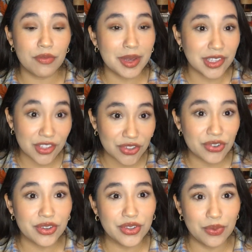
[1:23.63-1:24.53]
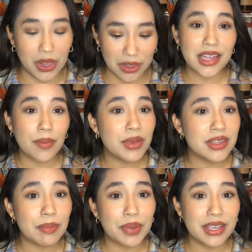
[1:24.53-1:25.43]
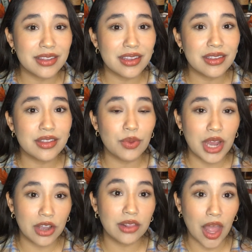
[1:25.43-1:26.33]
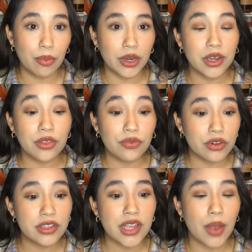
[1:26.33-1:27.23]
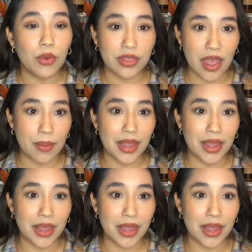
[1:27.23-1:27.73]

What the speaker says: My sister as well sent me some pieces when I collaborated the first time with them,